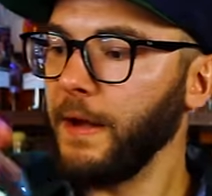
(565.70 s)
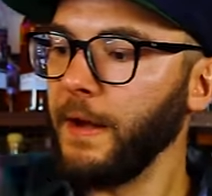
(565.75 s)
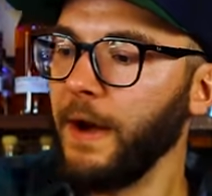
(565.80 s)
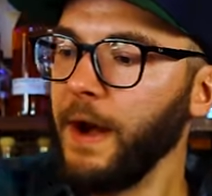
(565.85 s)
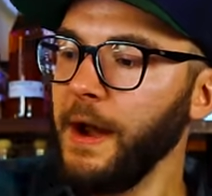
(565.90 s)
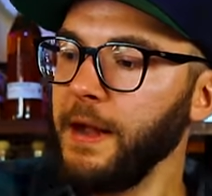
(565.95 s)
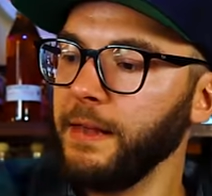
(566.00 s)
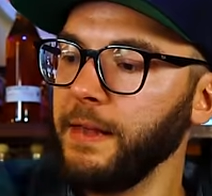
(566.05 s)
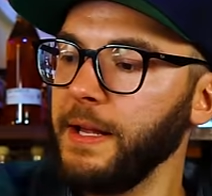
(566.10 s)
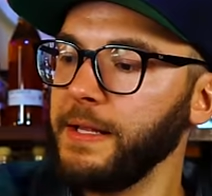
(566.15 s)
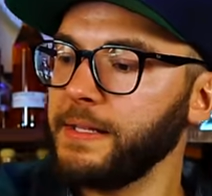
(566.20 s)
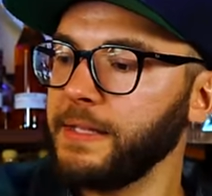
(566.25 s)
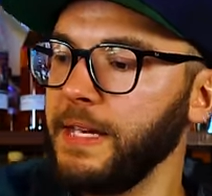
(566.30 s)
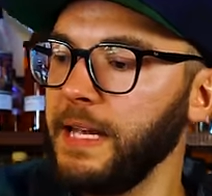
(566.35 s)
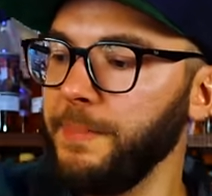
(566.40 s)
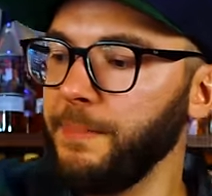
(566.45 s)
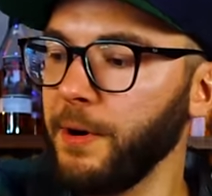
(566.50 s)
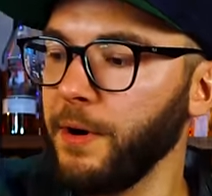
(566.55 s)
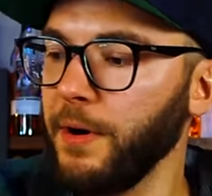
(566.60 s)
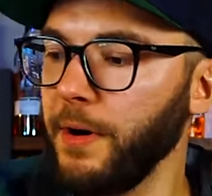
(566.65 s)
All right, let's
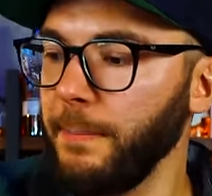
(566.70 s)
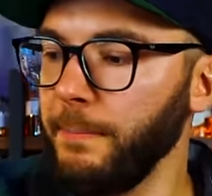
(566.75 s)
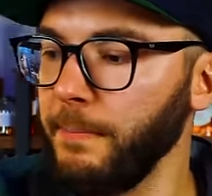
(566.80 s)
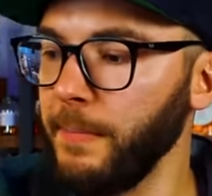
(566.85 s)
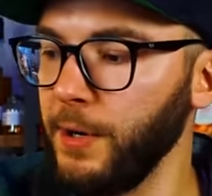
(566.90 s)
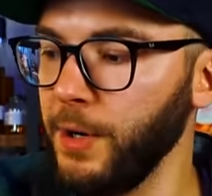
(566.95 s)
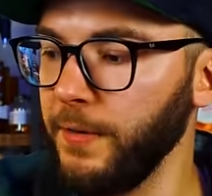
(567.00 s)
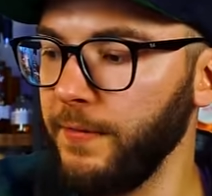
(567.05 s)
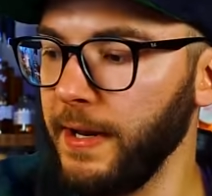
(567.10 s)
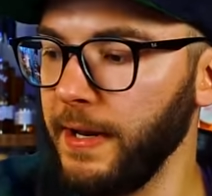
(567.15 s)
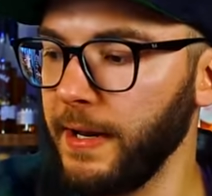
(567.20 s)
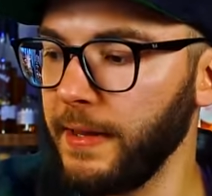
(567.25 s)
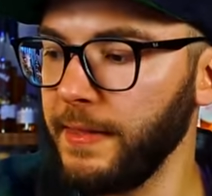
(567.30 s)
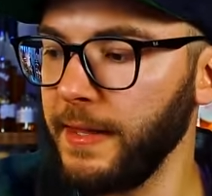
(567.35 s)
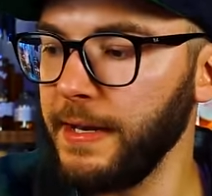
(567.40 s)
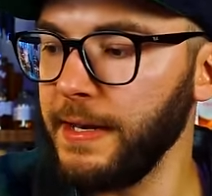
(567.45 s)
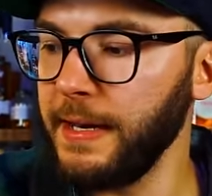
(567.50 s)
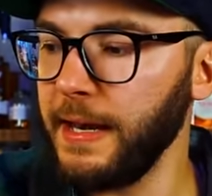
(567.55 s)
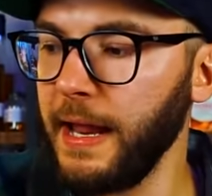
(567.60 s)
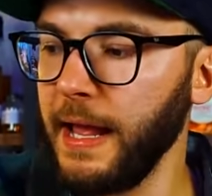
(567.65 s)
keep her moving.
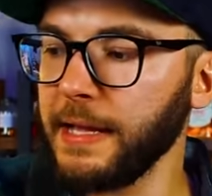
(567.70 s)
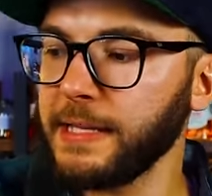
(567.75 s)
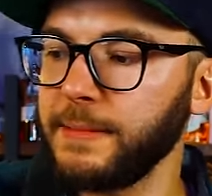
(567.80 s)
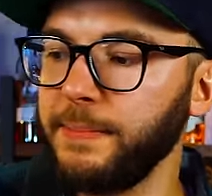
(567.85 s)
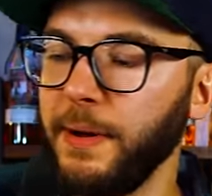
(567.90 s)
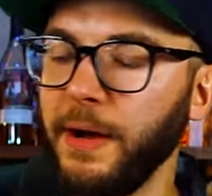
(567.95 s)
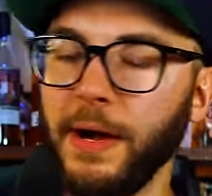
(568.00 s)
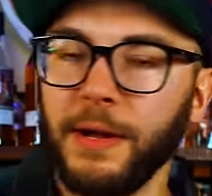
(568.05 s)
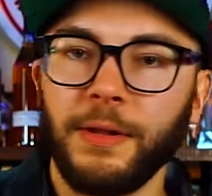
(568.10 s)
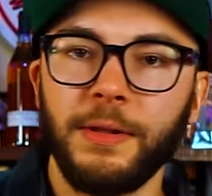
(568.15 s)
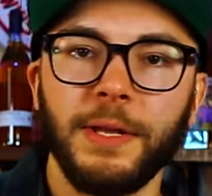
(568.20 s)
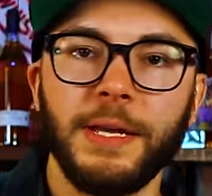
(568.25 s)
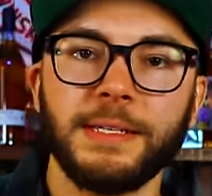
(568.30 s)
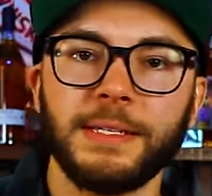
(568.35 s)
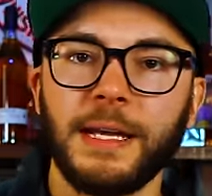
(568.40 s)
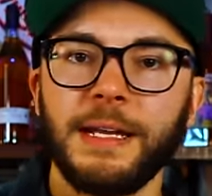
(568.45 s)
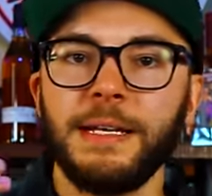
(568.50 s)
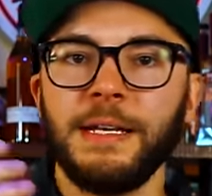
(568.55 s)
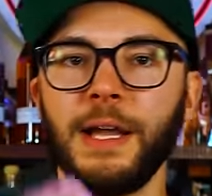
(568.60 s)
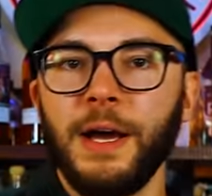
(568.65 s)
The next bottle is
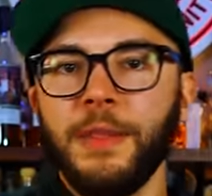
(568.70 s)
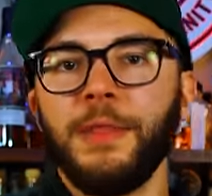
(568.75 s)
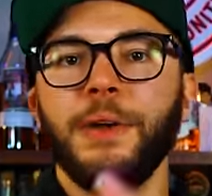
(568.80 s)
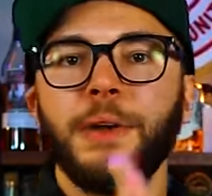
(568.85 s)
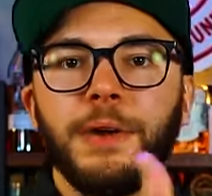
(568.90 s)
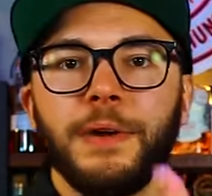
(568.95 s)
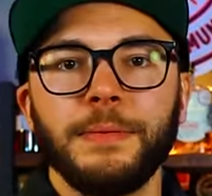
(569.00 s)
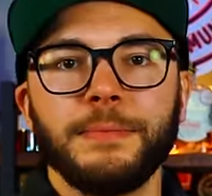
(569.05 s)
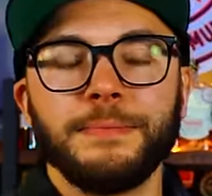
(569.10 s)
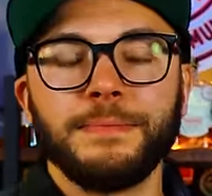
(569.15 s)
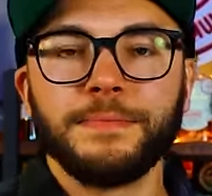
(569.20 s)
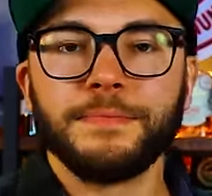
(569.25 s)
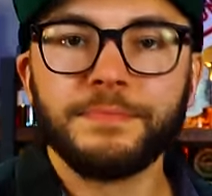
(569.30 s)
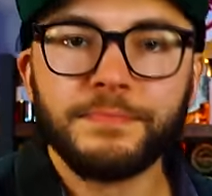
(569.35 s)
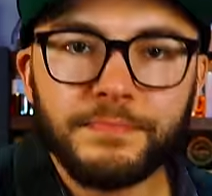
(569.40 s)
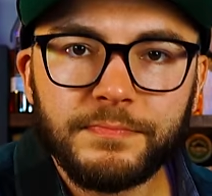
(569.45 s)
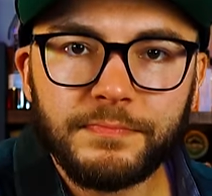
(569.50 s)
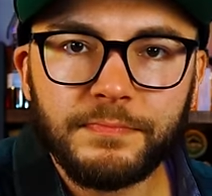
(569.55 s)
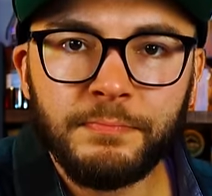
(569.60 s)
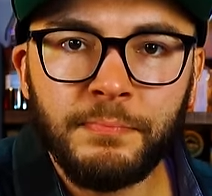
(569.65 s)
another
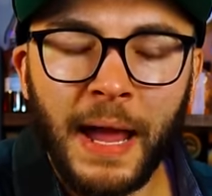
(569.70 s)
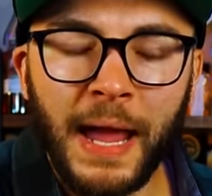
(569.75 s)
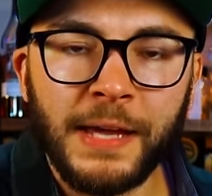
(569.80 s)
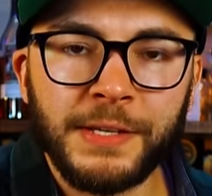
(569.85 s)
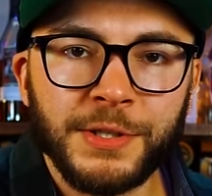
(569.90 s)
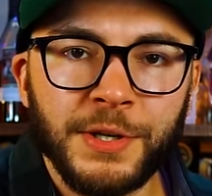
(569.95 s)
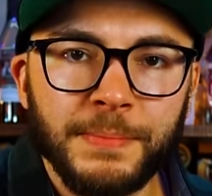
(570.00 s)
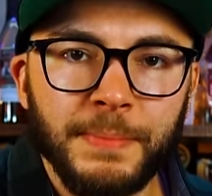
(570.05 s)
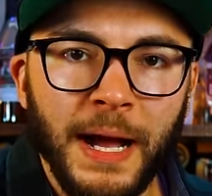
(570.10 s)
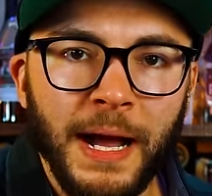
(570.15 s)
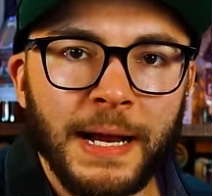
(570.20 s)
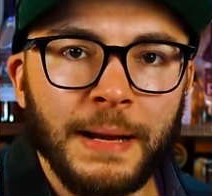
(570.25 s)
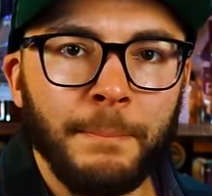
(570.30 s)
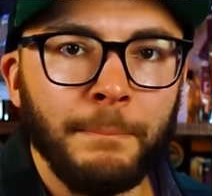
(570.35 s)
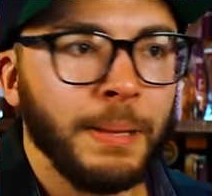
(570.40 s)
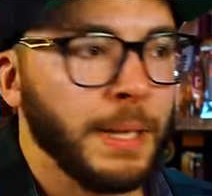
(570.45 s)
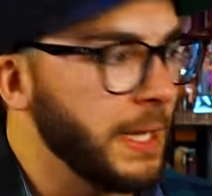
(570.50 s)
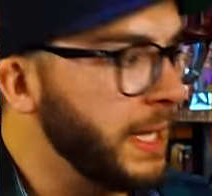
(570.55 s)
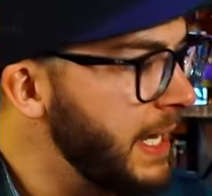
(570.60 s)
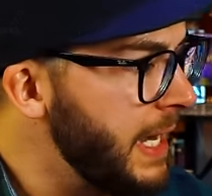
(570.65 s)
Mastermind
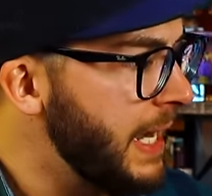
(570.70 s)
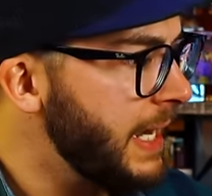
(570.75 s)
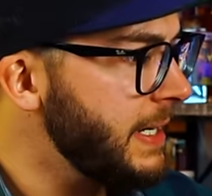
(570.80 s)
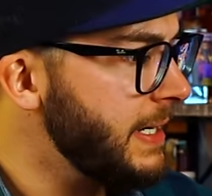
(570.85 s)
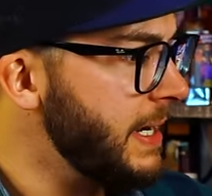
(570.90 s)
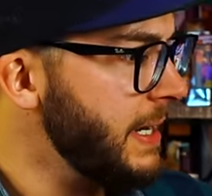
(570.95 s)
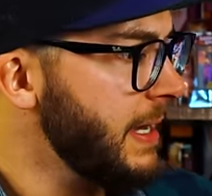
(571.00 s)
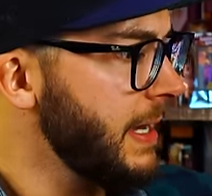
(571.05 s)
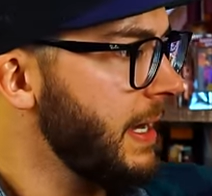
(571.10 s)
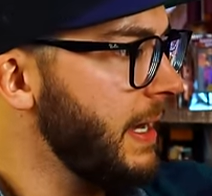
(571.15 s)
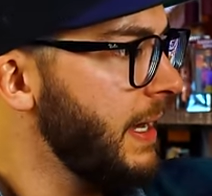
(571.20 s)
blend